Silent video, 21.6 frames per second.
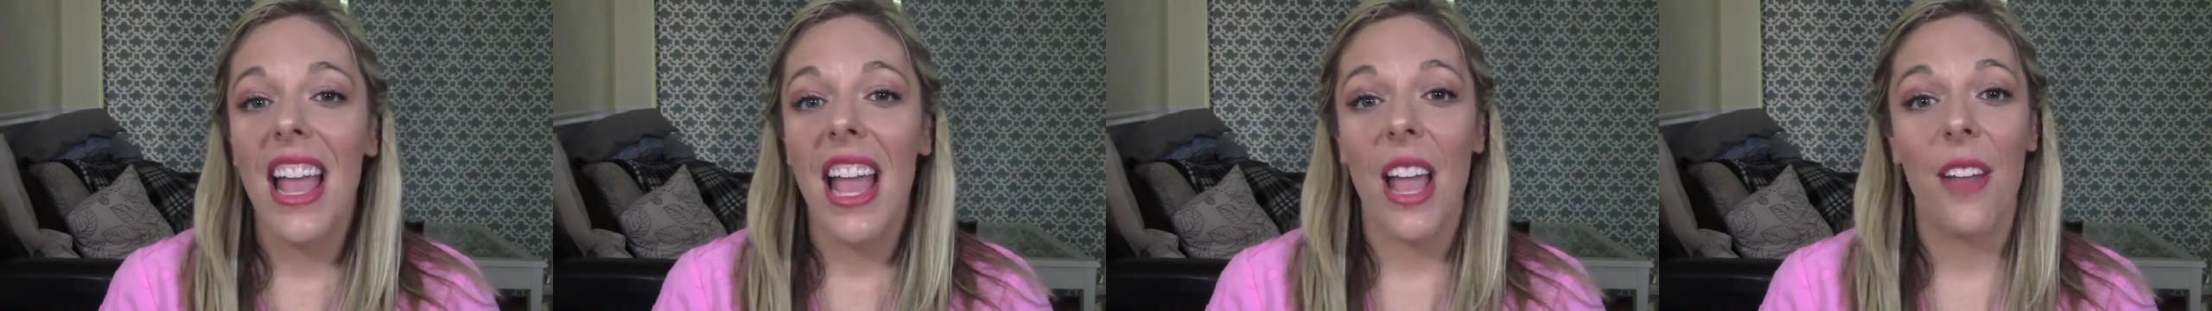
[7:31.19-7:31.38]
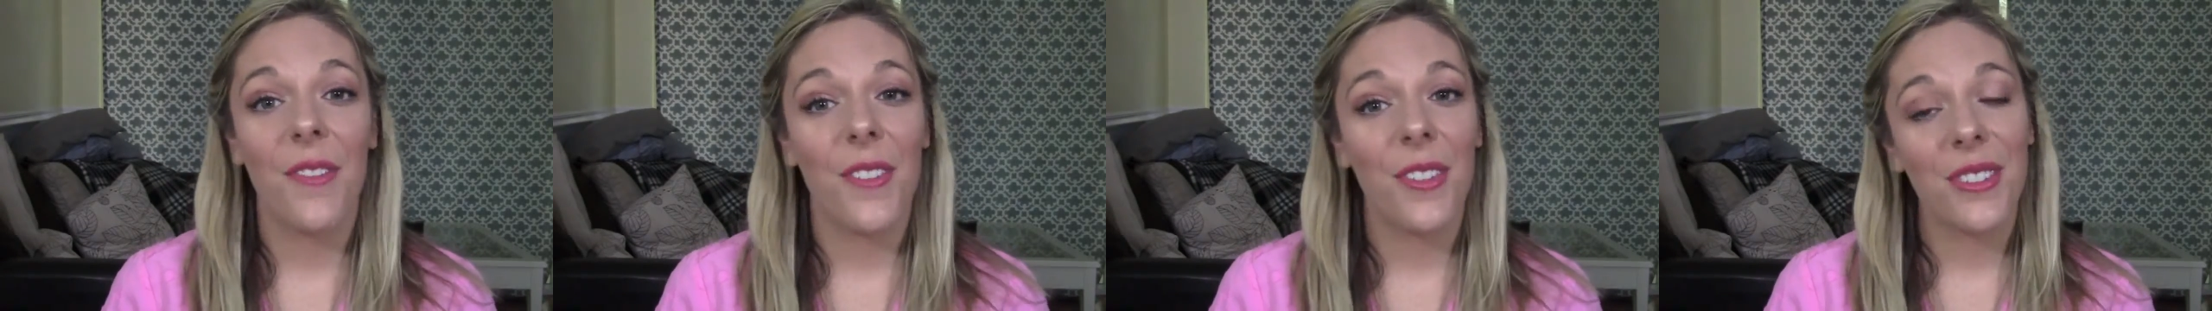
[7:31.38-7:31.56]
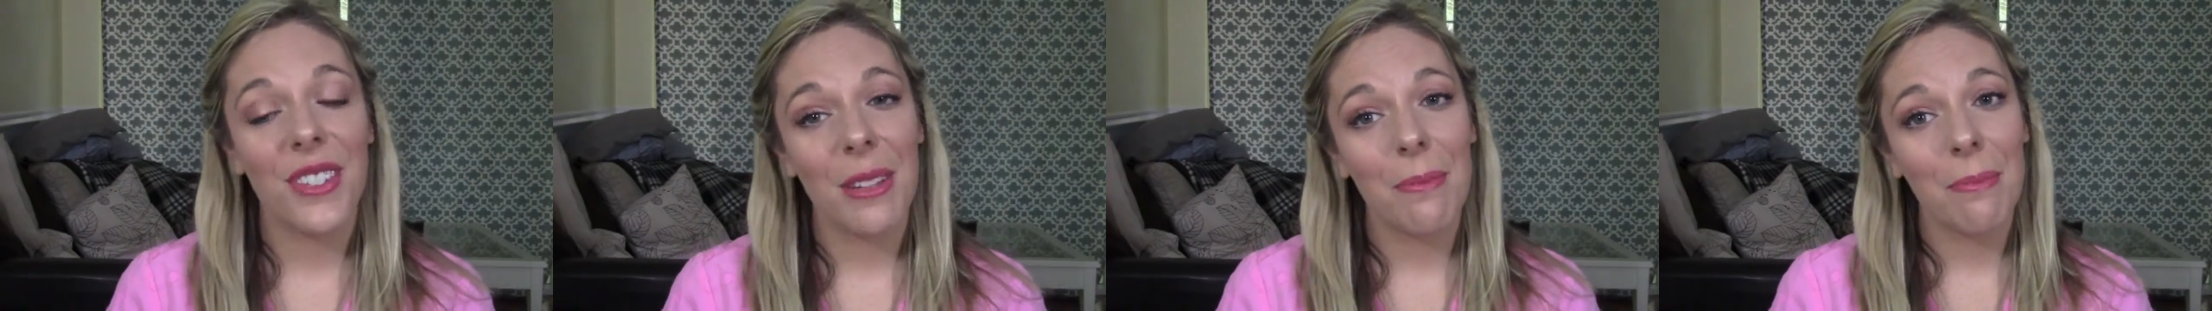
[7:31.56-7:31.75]

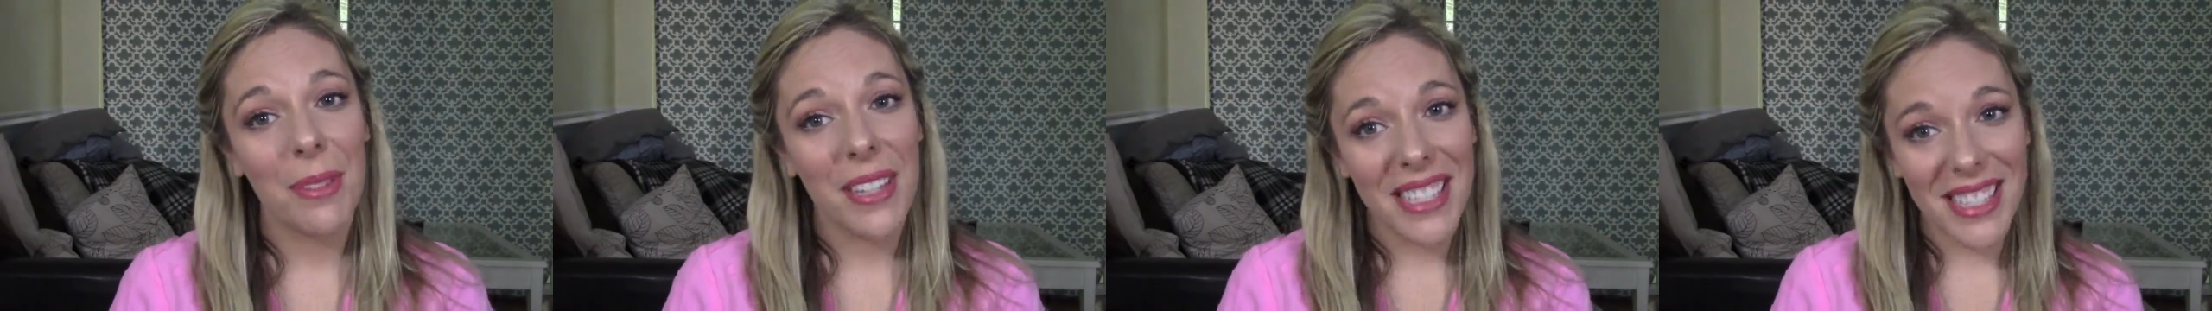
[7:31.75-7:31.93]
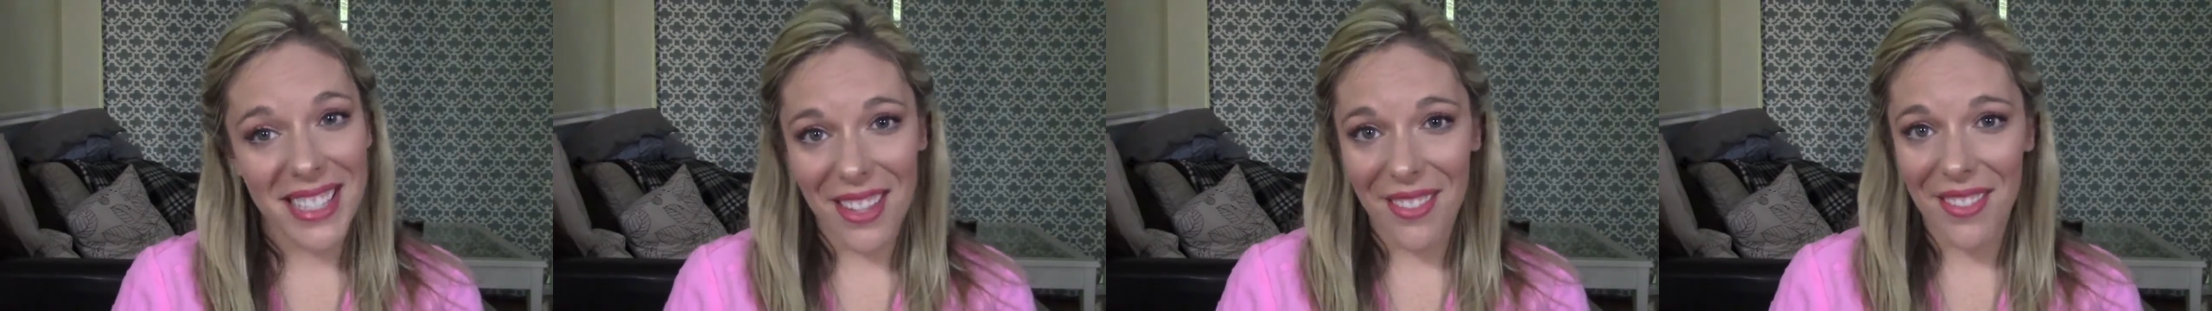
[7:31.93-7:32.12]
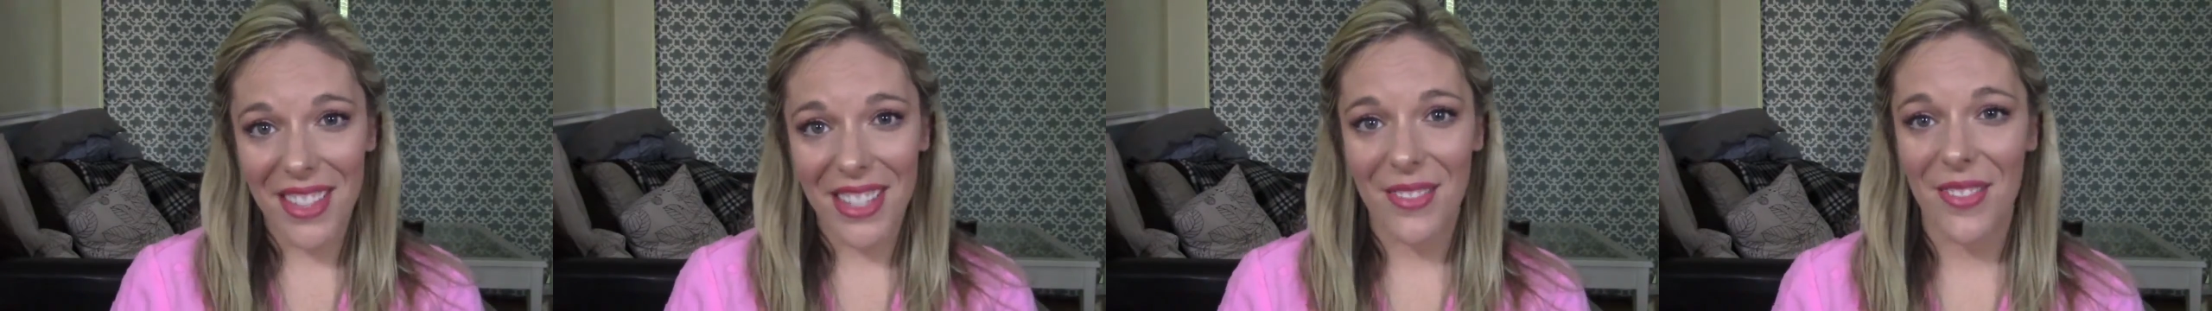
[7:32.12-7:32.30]
If you did, please
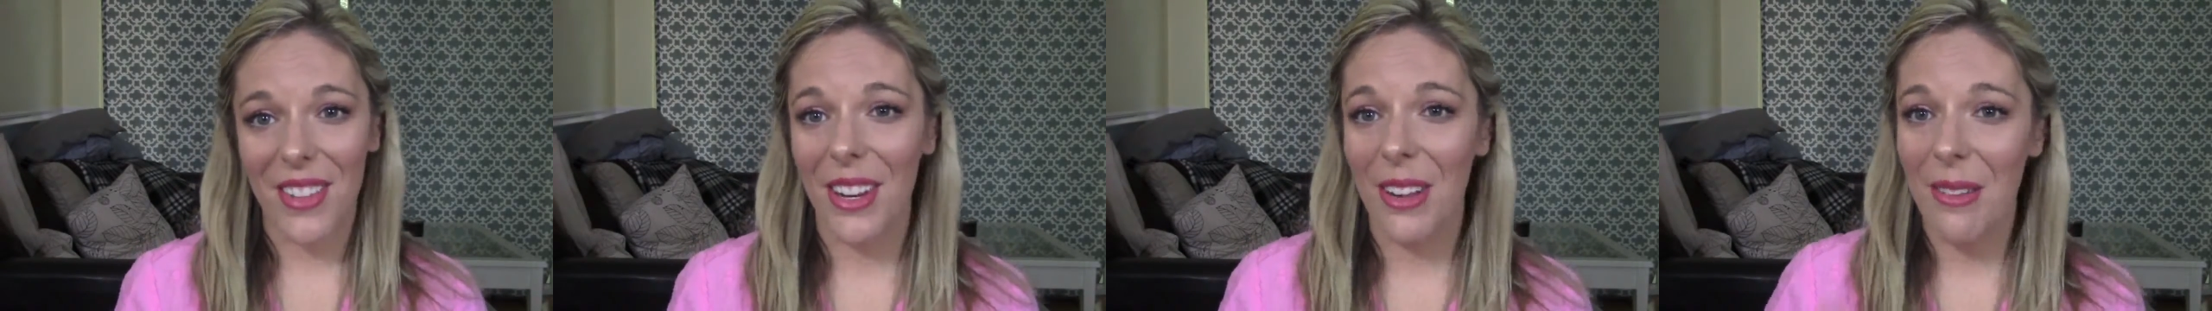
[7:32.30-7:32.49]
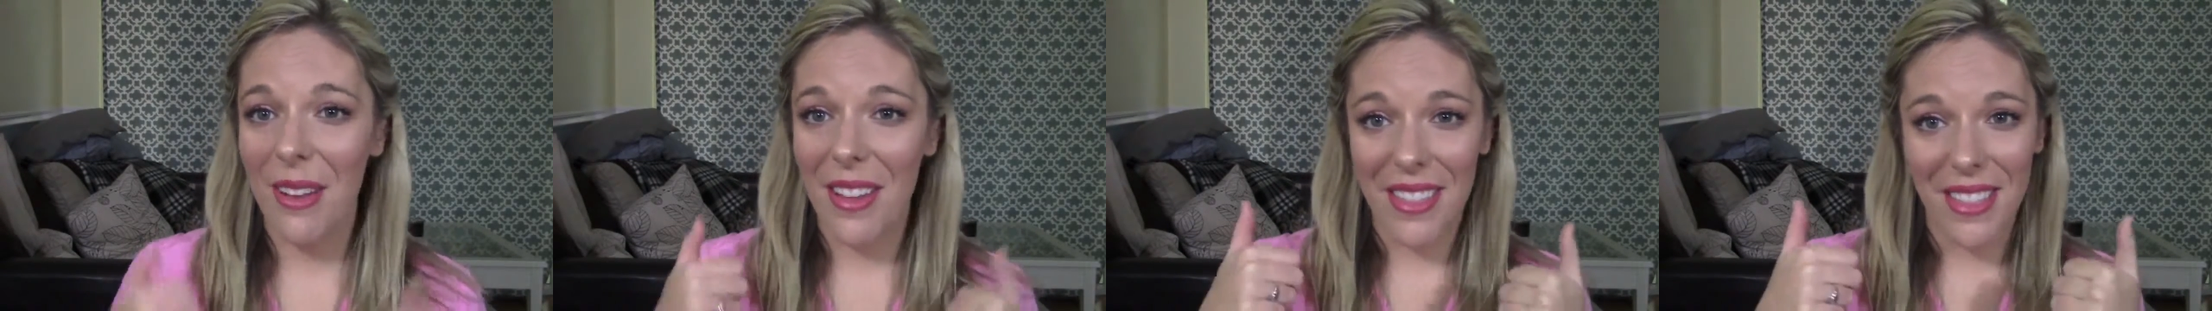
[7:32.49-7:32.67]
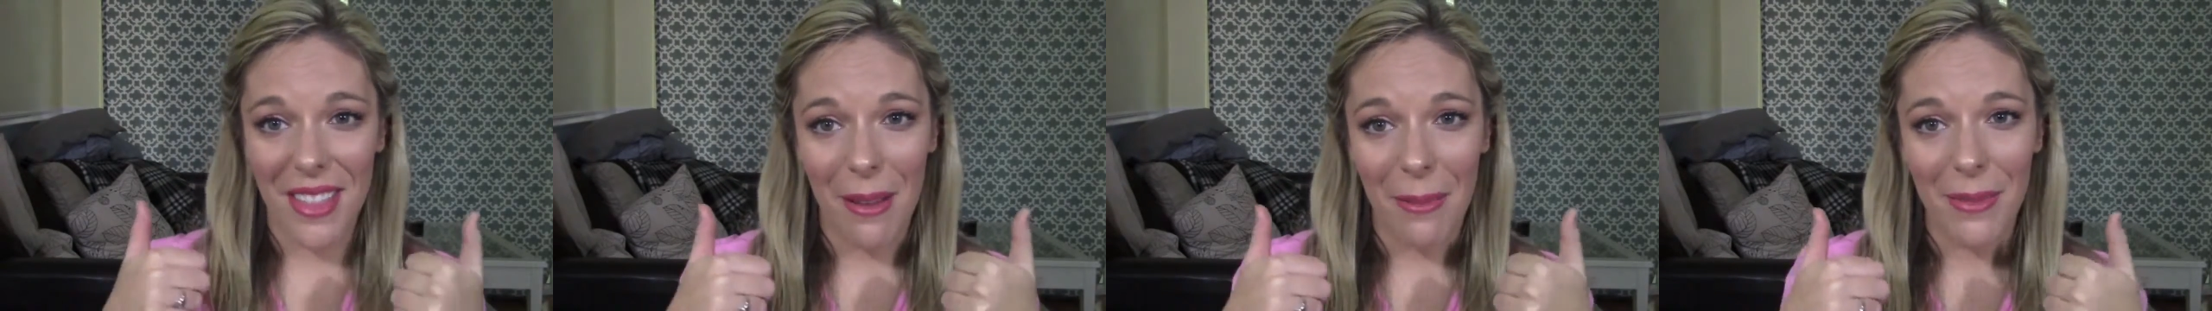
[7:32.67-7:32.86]
give this video
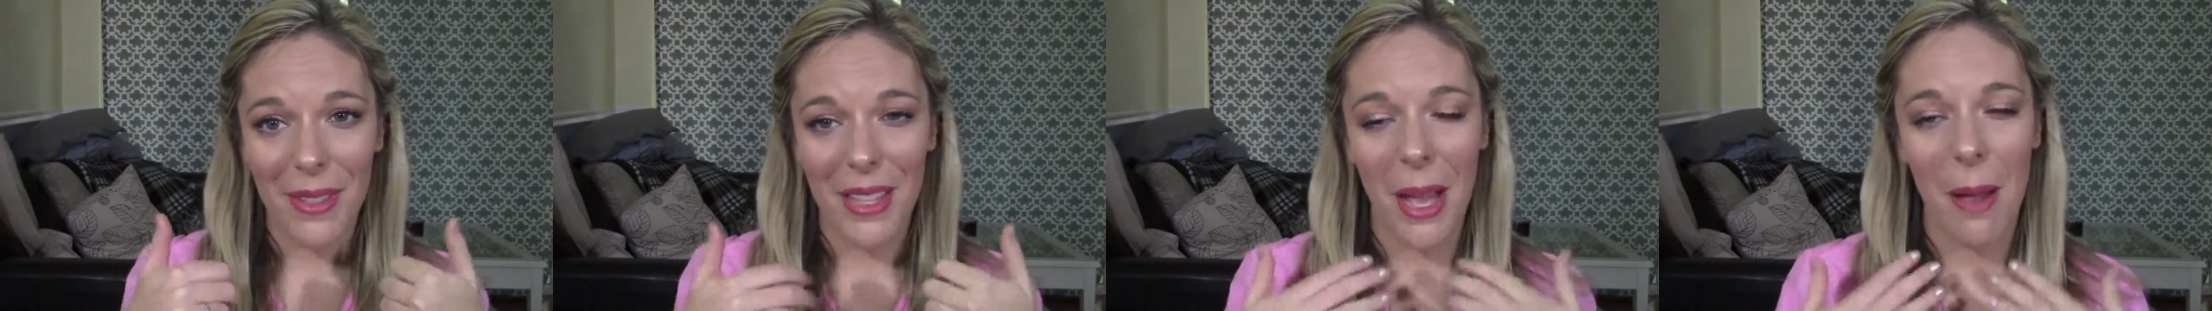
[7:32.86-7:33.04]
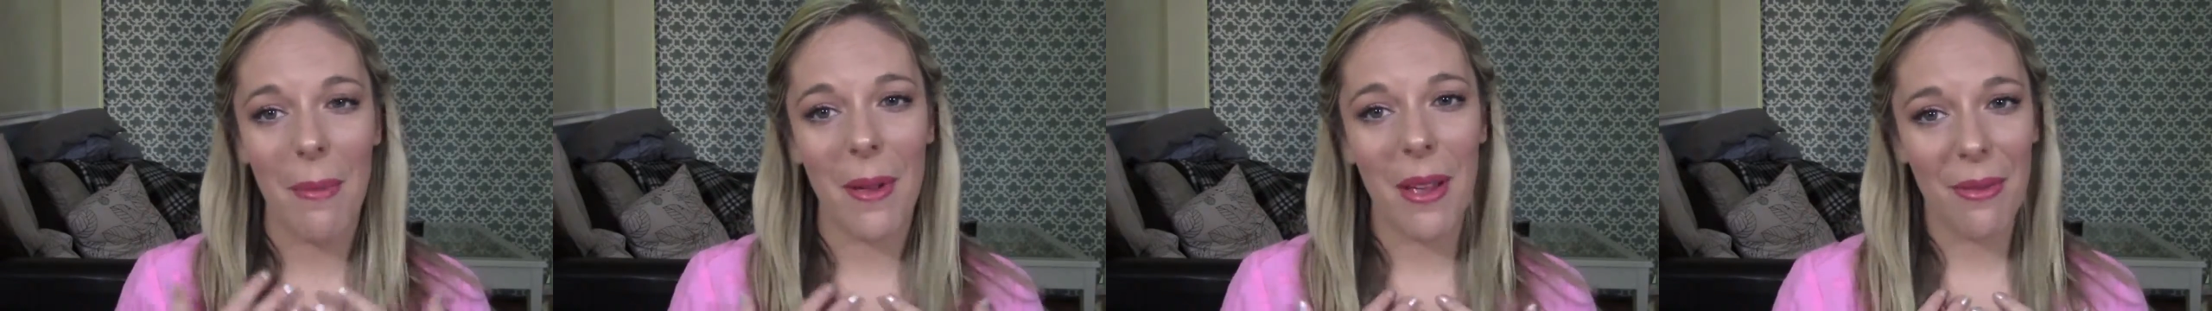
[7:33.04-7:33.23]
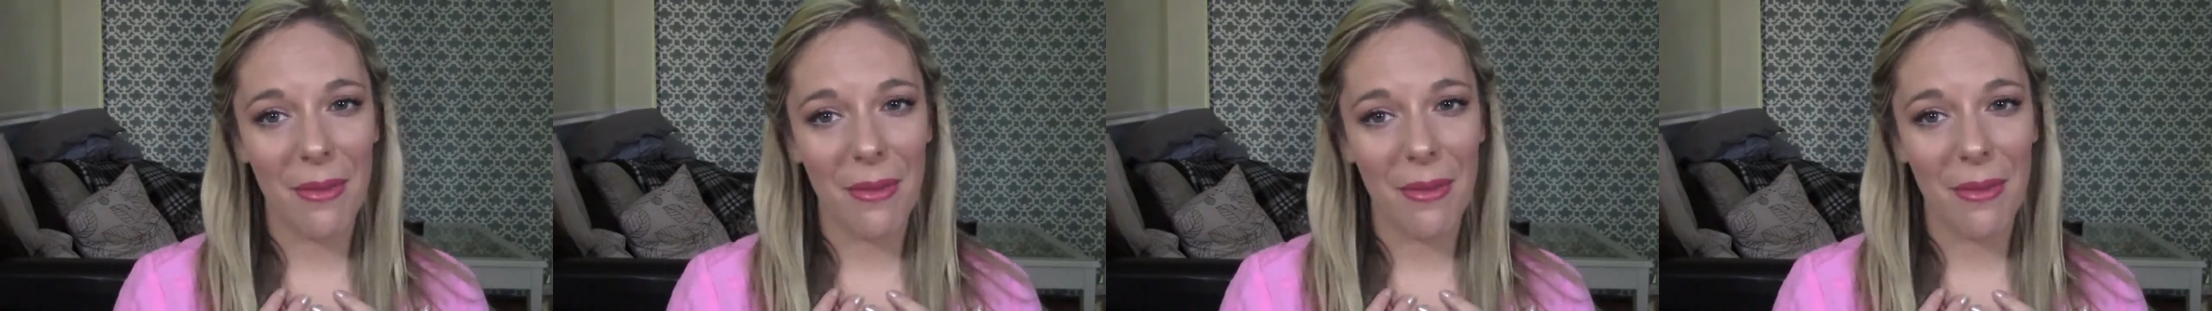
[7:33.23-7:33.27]
a thumbs up.